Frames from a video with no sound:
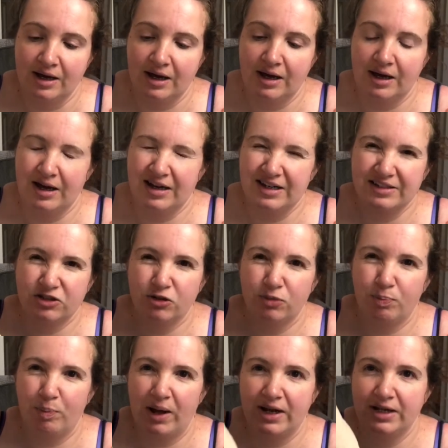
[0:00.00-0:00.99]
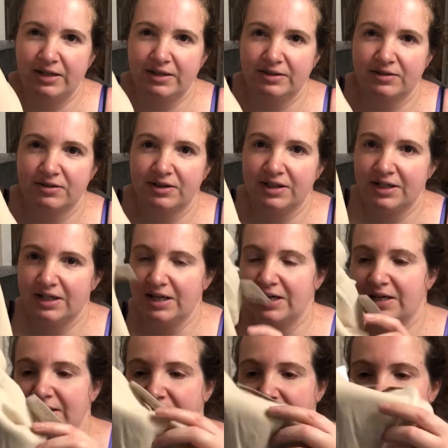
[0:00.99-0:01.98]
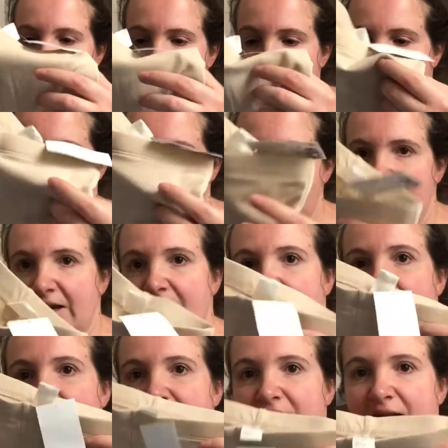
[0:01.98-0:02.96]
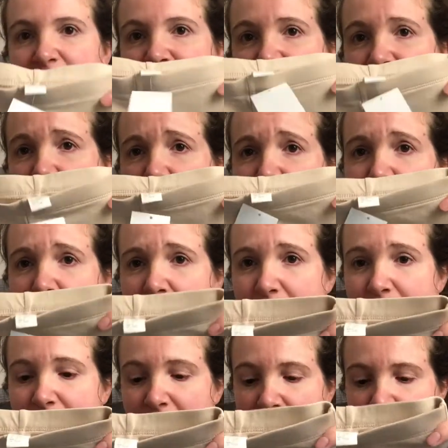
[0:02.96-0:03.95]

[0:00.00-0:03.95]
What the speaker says: little bunnies on the knees. Like, they were so cute on